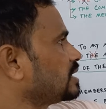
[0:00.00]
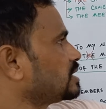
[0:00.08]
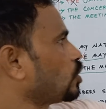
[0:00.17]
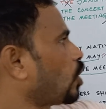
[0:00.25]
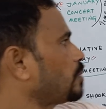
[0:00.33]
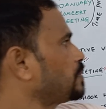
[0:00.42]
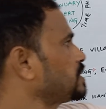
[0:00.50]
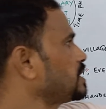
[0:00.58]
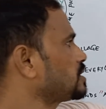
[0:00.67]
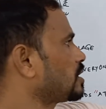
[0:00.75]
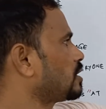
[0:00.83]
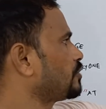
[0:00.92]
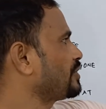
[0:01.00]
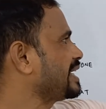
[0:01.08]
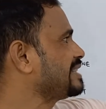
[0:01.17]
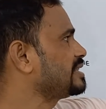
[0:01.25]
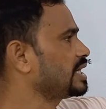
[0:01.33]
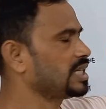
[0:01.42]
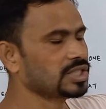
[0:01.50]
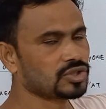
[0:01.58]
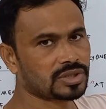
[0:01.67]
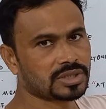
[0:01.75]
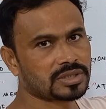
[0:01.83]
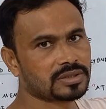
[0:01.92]
the opposite of in the
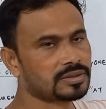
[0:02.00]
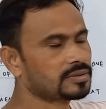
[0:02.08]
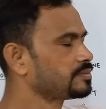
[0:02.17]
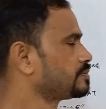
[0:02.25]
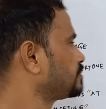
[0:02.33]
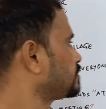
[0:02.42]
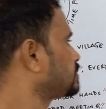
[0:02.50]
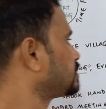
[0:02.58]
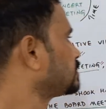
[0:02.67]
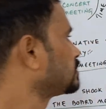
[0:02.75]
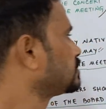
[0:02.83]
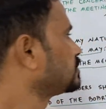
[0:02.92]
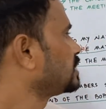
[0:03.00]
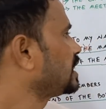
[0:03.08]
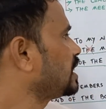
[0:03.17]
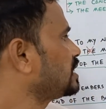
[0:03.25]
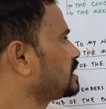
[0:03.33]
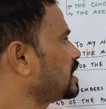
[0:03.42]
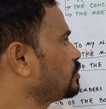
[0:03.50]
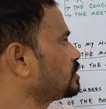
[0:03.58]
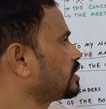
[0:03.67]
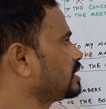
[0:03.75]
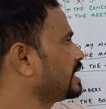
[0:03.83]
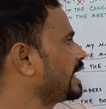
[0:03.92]
end is
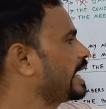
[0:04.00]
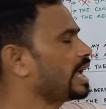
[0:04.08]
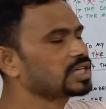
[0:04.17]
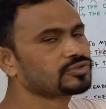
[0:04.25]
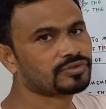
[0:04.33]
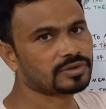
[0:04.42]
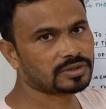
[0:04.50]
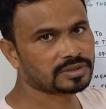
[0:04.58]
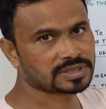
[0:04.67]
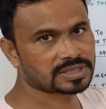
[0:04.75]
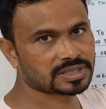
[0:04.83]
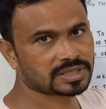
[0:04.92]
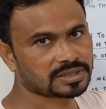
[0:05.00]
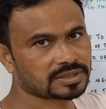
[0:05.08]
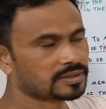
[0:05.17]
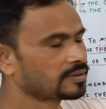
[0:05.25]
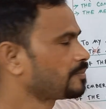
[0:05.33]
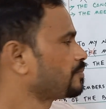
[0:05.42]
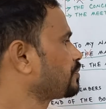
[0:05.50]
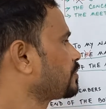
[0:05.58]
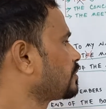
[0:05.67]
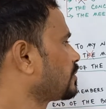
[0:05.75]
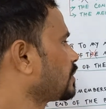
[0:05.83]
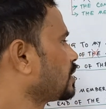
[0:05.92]
usually at first.
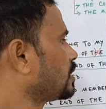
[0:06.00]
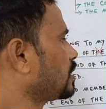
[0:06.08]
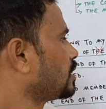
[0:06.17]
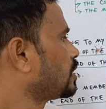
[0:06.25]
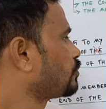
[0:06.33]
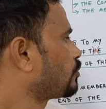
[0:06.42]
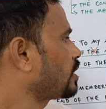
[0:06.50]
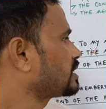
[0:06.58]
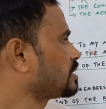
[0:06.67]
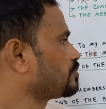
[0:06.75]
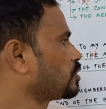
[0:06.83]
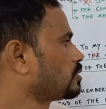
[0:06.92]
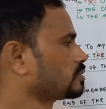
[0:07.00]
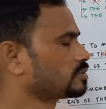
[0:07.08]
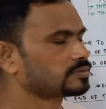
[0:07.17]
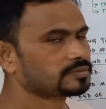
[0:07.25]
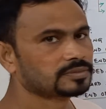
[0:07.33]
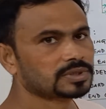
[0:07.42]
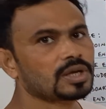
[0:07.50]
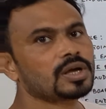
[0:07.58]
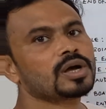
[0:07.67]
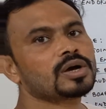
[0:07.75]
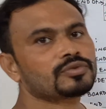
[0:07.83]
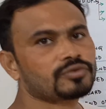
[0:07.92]
For example,
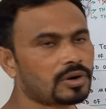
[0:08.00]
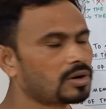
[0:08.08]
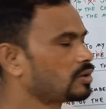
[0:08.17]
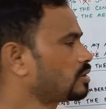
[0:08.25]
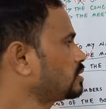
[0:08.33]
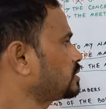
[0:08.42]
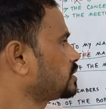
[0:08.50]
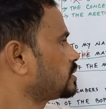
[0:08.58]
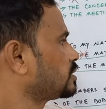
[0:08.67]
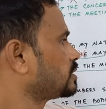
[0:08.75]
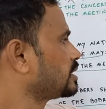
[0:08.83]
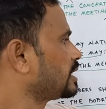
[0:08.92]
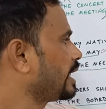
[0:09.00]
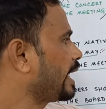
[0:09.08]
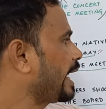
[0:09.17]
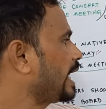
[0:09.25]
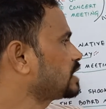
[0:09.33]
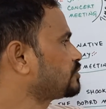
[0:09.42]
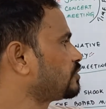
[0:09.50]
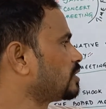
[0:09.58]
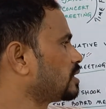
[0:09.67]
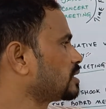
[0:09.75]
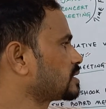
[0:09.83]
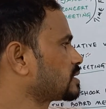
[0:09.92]
for at
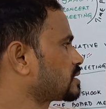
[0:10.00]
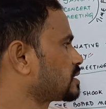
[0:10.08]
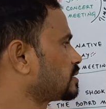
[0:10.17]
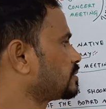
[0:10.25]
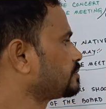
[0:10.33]
first,